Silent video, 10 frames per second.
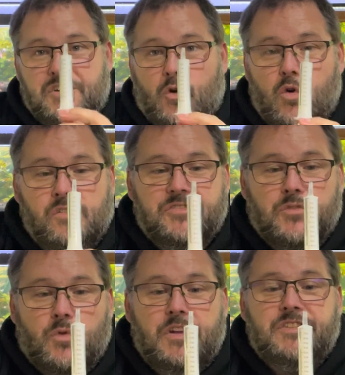An oral
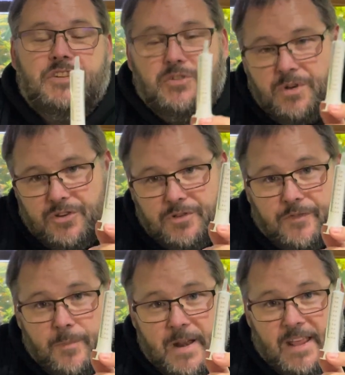syringe that you would use
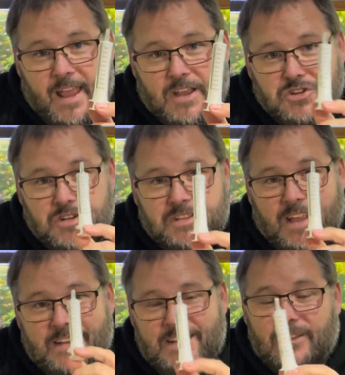for medication is
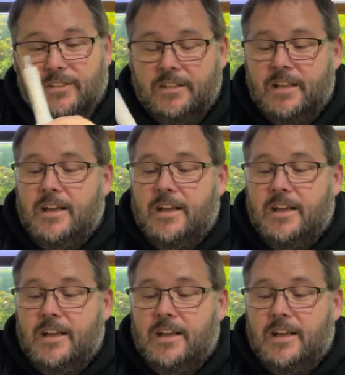ideal.